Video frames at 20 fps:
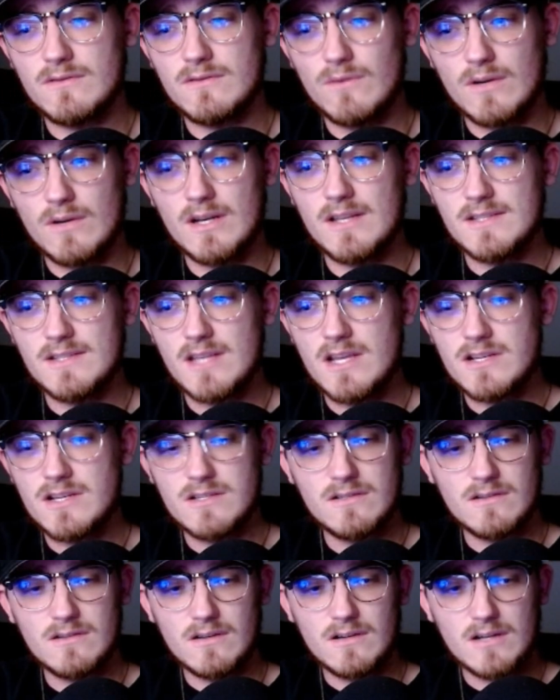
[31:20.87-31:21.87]

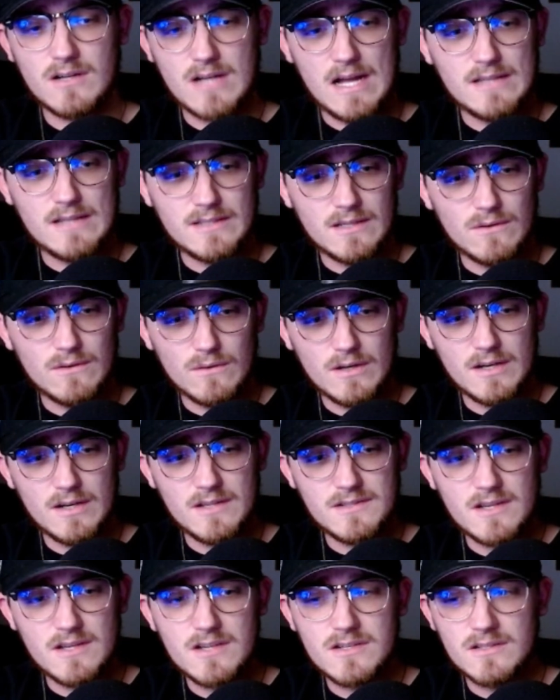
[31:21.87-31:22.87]
organization or content
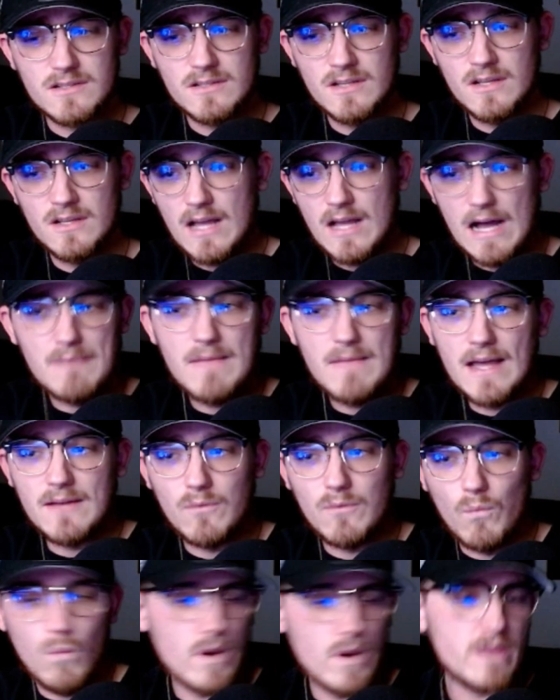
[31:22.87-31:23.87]
organization? I'm not
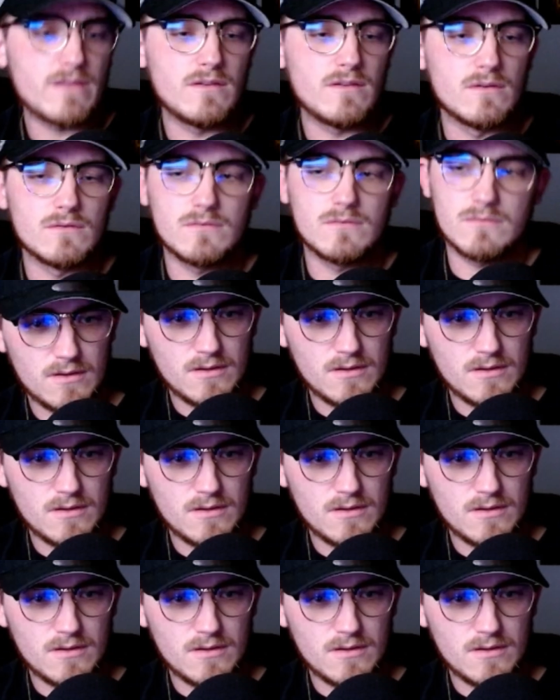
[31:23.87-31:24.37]
with you.